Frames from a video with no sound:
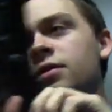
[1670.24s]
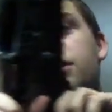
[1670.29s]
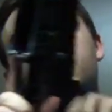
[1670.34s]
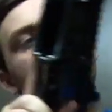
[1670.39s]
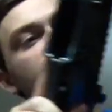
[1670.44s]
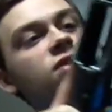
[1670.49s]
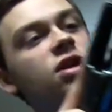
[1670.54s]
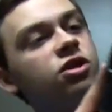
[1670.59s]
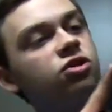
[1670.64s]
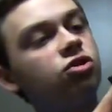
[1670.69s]
So
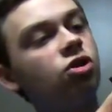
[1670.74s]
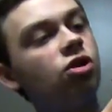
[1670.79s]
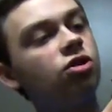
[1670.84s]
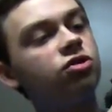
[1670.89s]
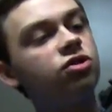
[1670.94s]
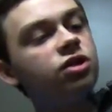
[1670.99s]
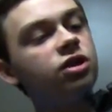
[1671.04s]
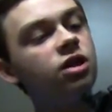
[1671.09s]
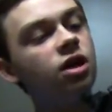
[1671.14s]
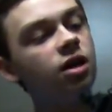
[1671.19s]
when I
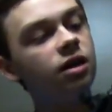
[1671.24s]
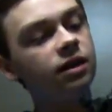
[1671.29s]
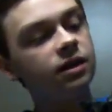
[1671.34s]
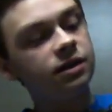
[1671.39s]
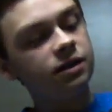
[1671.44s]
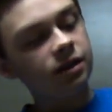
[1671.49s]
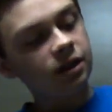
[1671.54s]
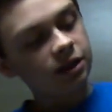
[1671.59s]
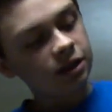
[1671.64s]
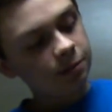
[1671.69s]
charge the gun,
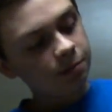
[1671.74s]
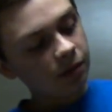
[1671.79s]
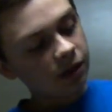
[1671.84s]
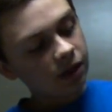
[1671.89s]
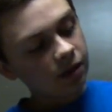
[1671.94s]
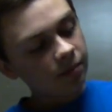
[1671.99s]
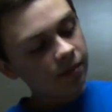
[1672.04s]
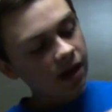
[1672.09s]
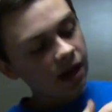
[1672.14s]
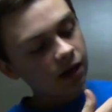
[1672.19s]
it's not
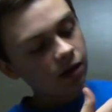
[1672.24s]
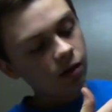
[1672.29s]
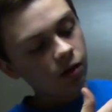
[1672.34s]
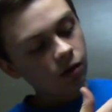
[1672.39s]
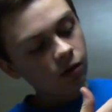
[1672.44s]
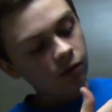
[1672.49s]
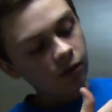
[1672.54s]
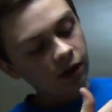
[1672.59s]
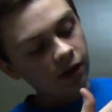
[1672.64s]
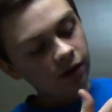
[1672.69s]
springing back all
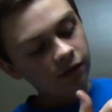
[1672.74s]
the way.